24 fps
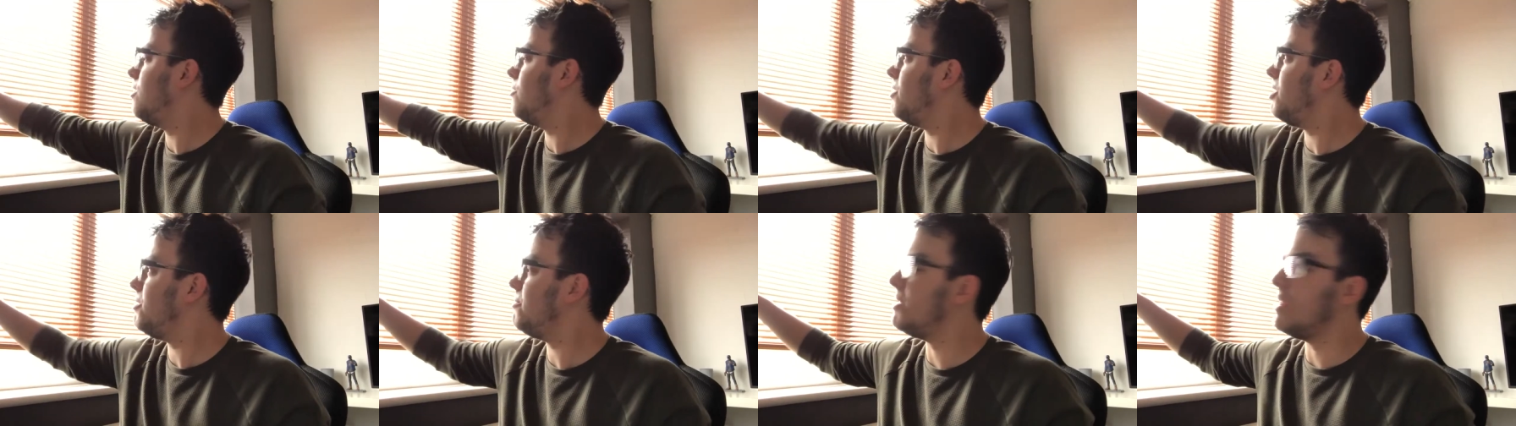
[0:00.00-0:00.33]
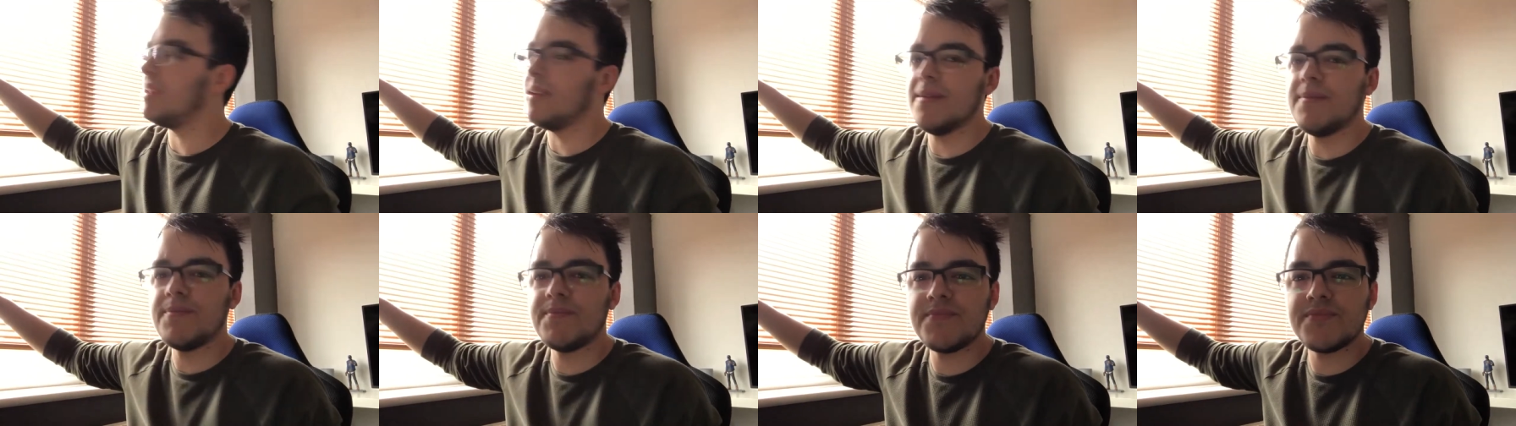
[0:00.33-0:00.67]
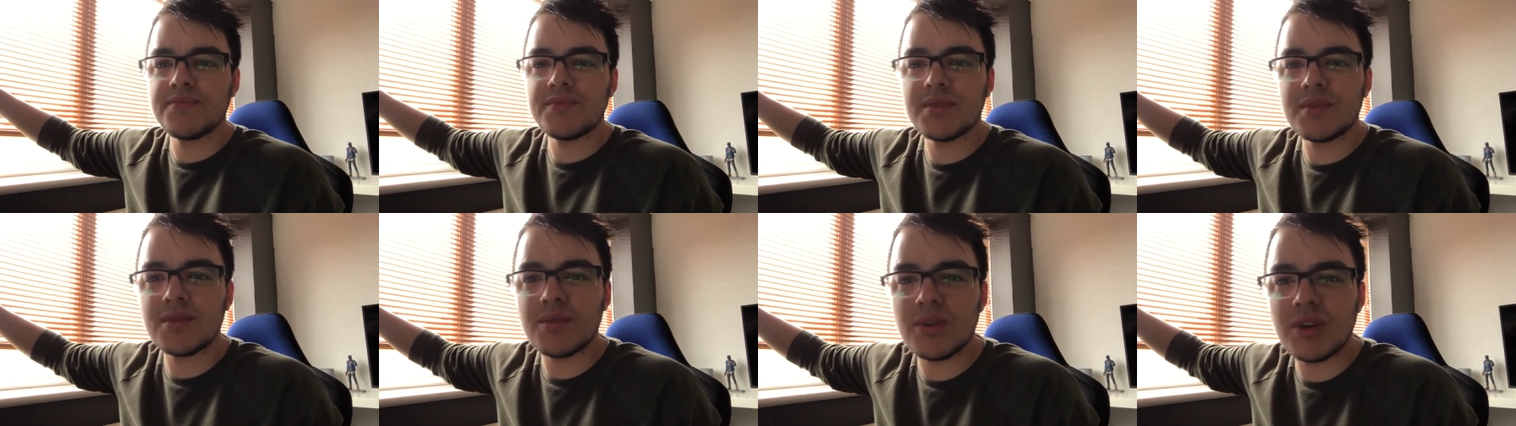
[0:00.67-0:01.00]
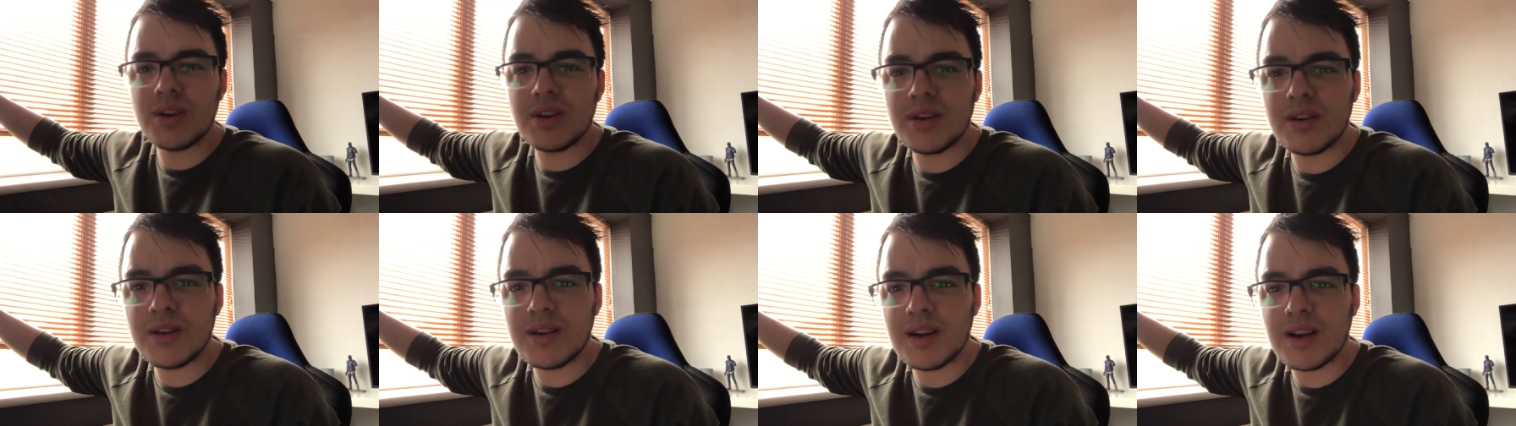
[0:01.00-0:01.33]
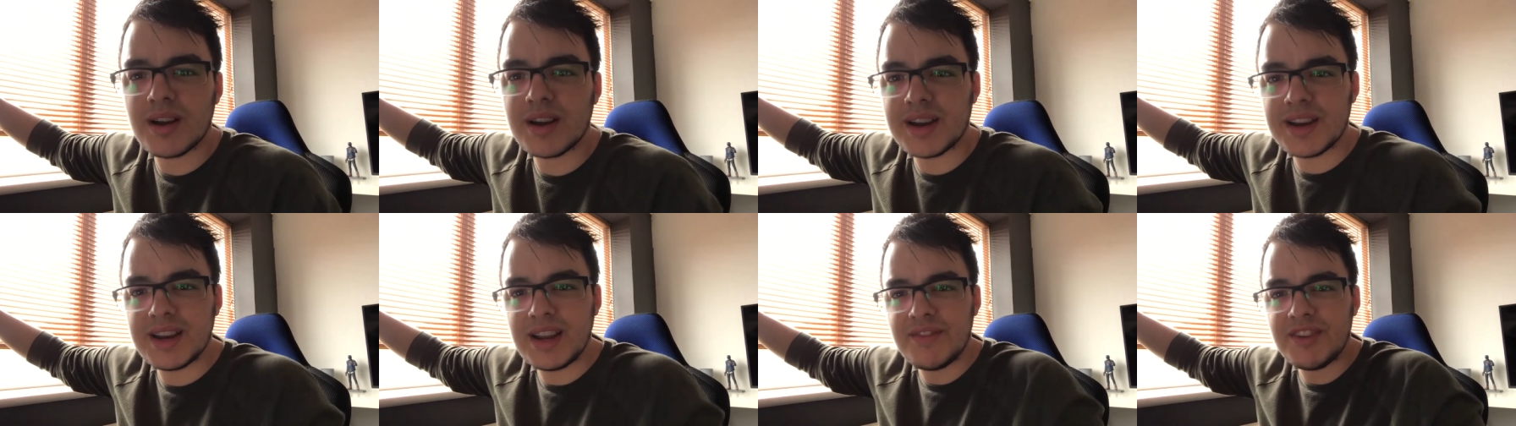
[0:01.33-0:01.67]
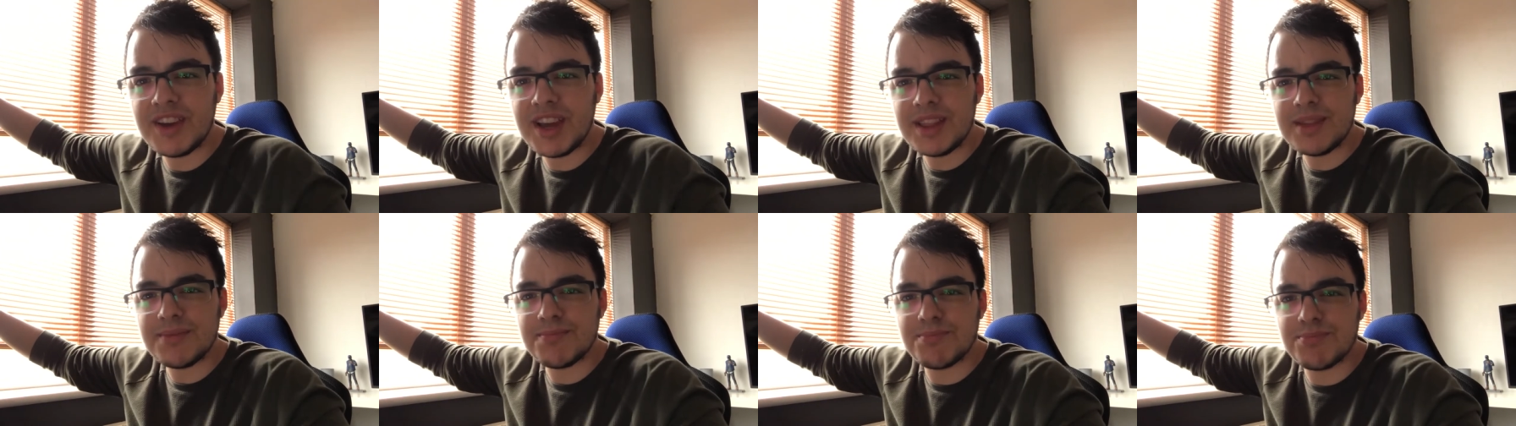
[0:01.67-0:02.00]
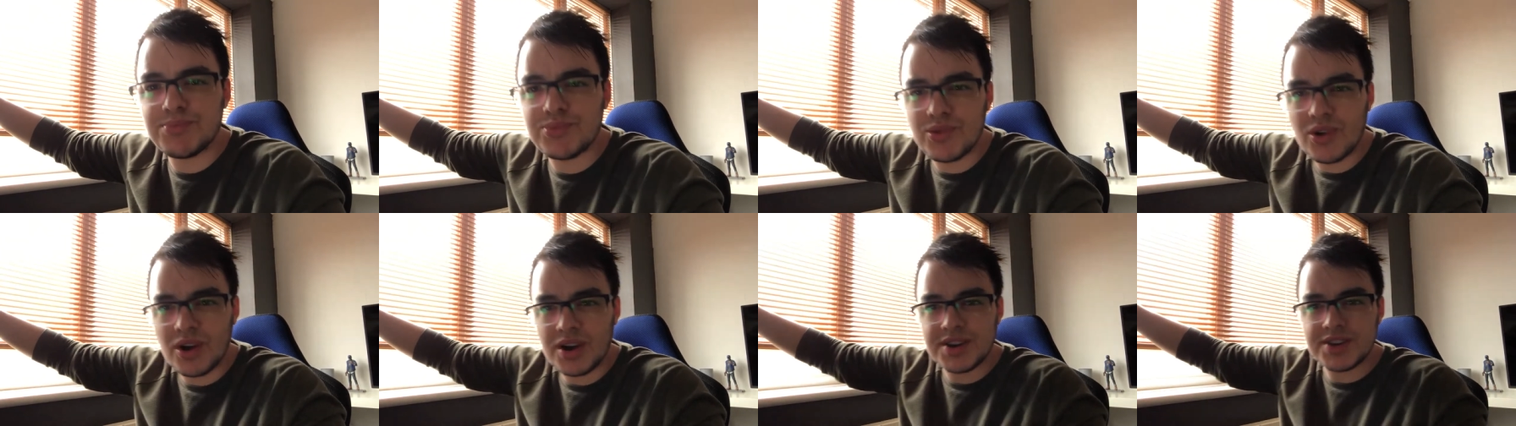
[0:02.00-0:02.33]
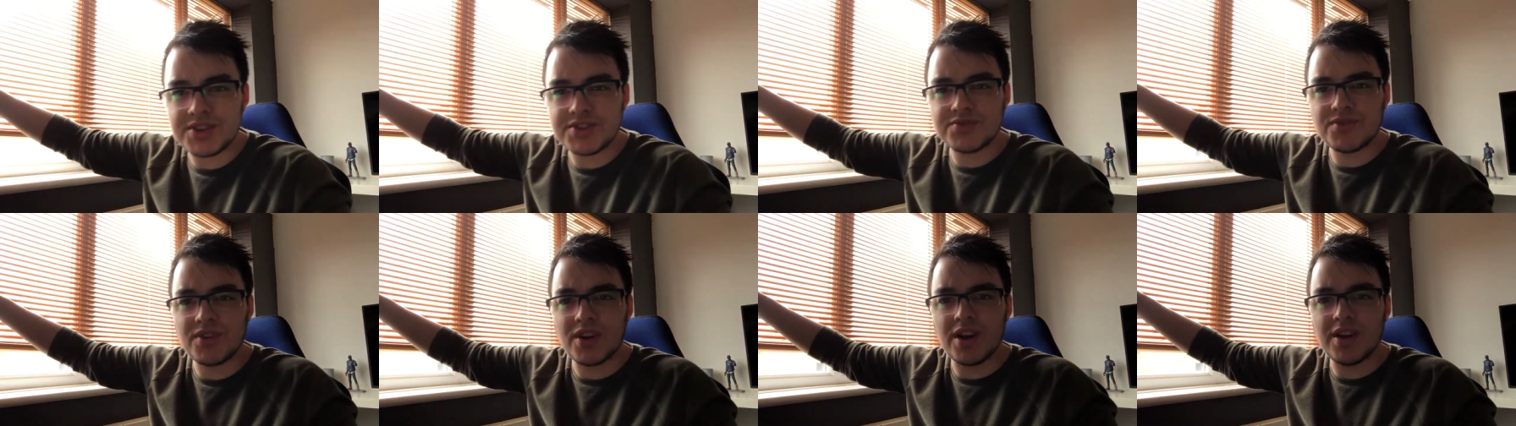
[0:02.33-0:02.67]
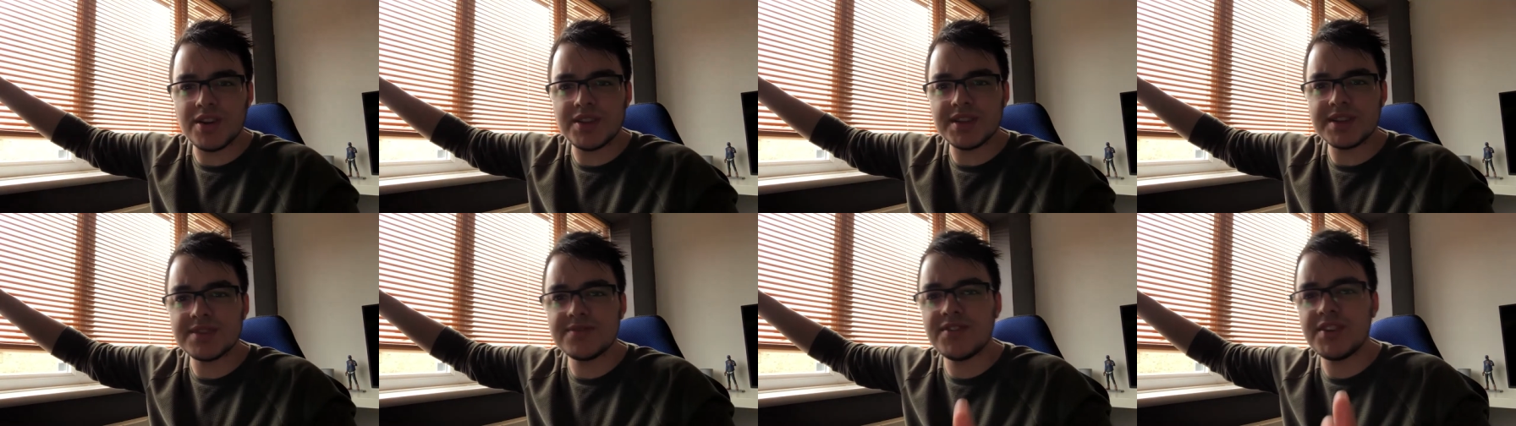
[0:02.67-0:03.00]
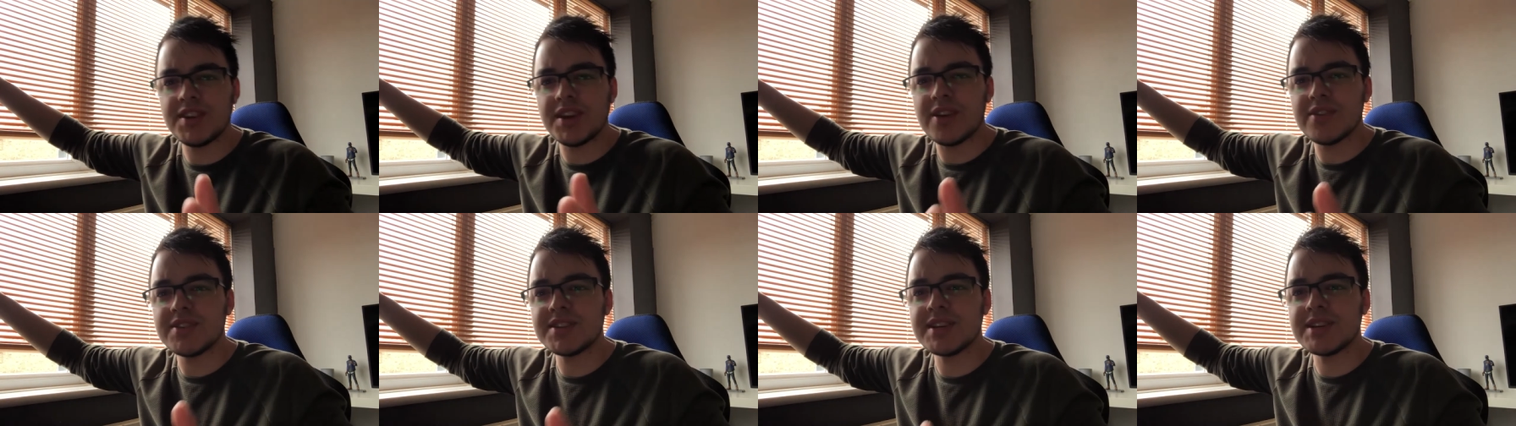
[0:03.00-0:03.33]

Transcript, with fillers: Wait a minute, oh, I can never get the brightness right on these videos.